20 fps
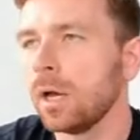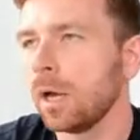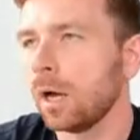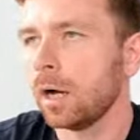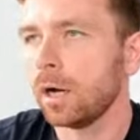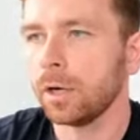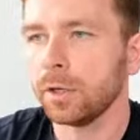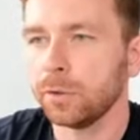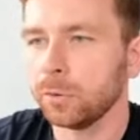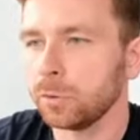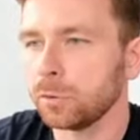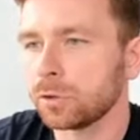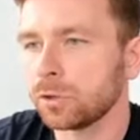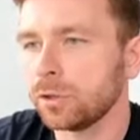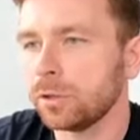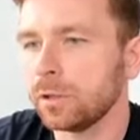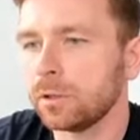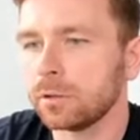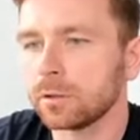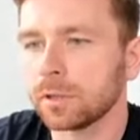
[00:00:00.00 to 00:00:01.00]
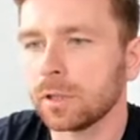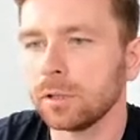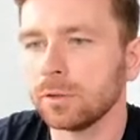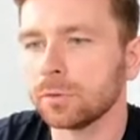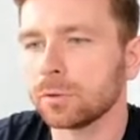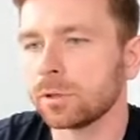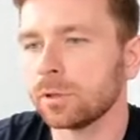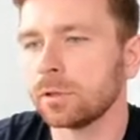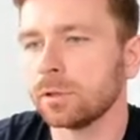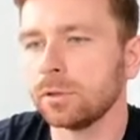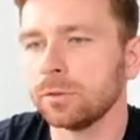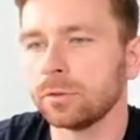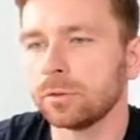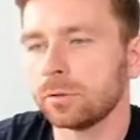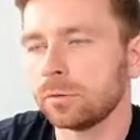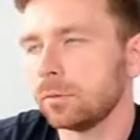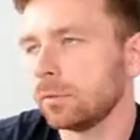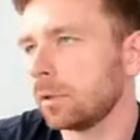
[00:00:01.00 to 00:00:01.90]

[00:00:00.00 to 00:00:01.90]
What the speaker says: UHD resolution